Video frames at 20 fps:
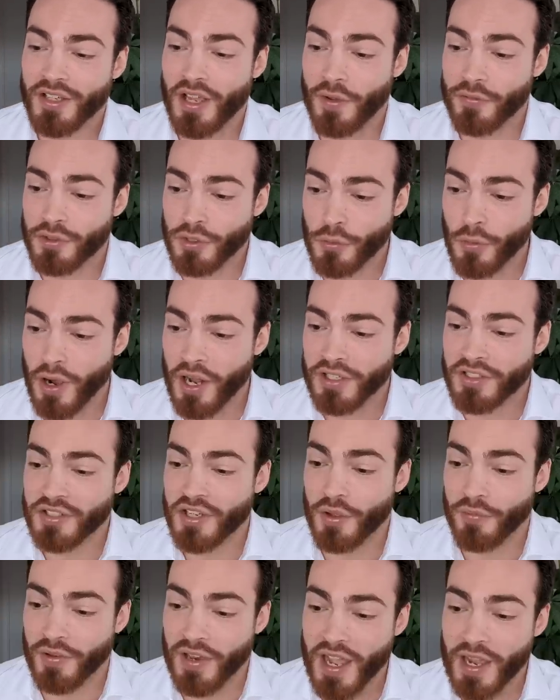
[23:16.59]
you have
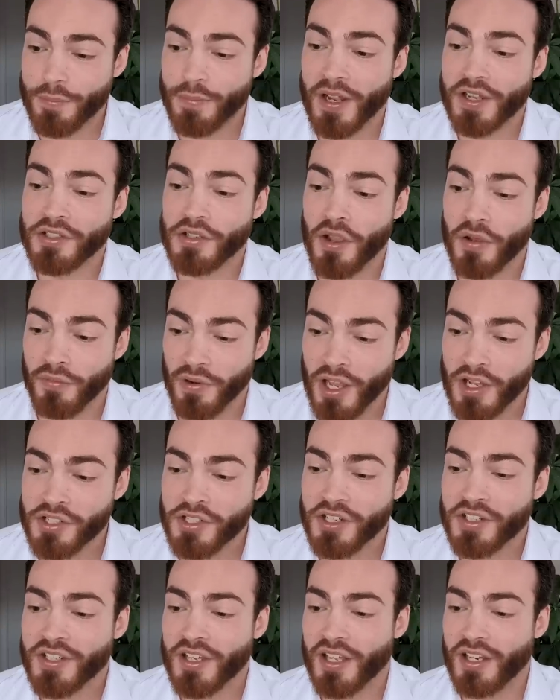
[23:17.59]
squats, you have leg press, you have
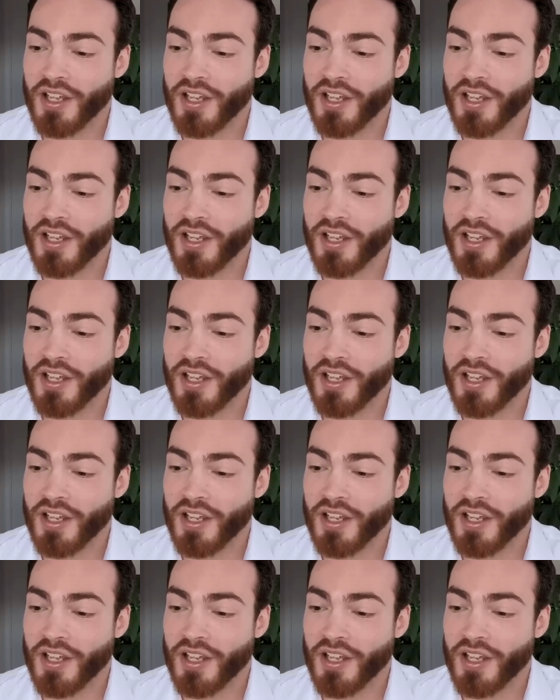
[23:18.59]
lunges,